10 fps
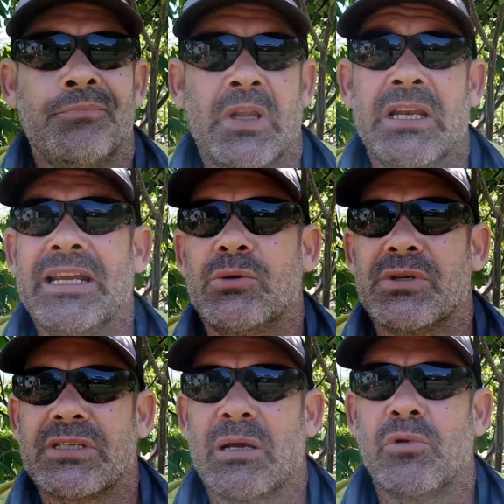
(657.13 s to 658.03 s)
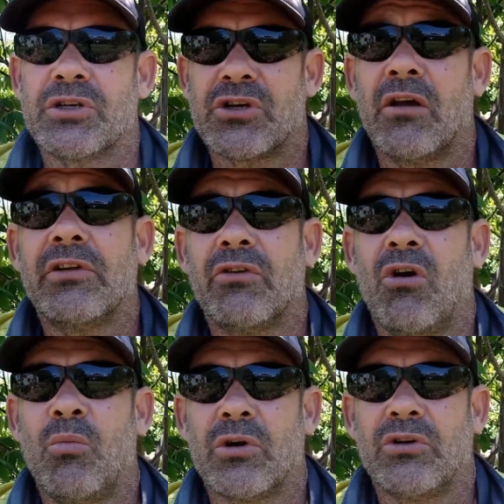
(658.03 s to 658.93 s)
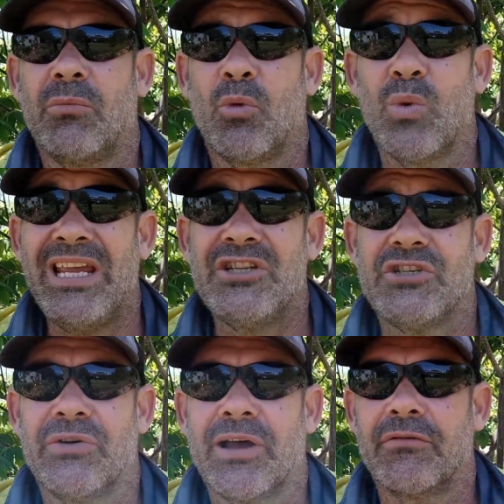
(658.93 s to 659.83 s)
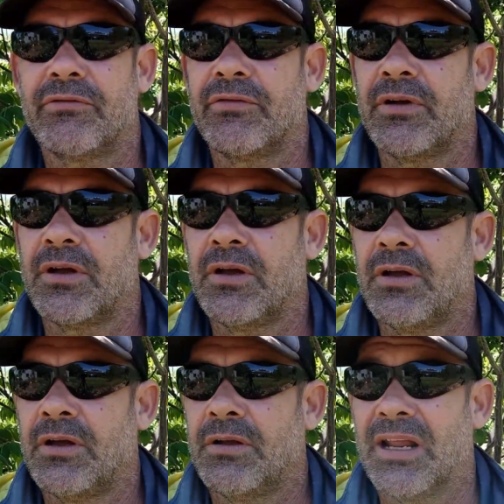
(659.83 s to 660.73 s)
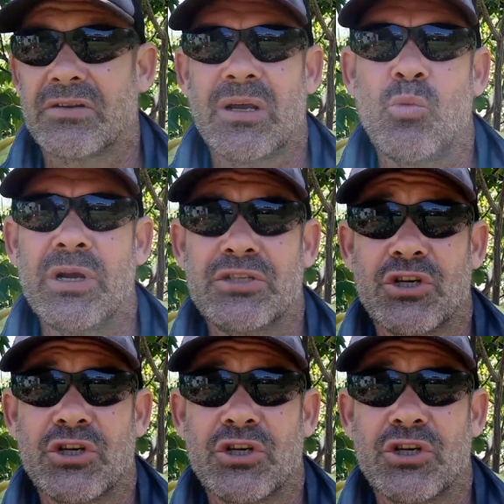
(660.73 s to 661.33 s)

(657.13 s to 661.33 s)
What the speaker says: You need to establish over time what type of weeds you have. Now, some weeds